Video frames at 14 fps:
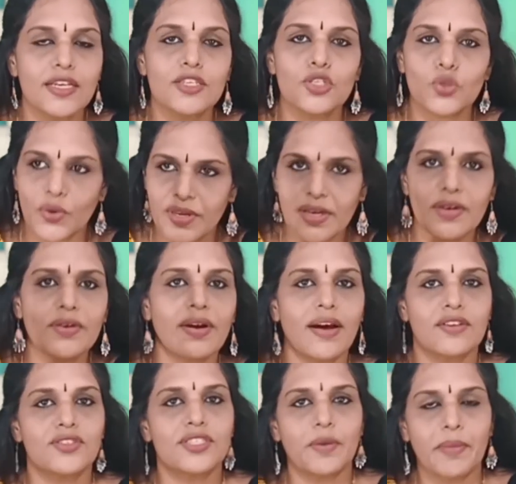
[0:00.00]
So here
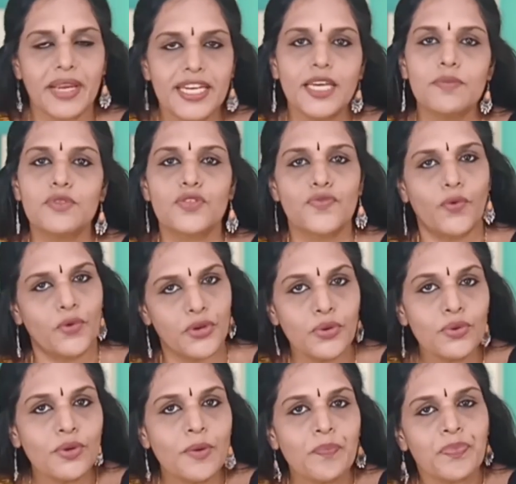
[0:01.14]
are some idioms for
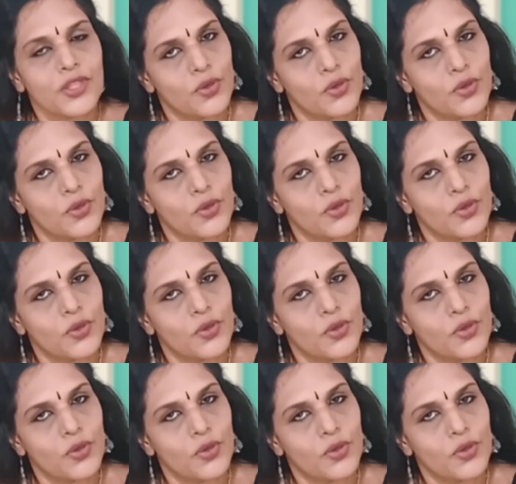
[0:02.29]
you.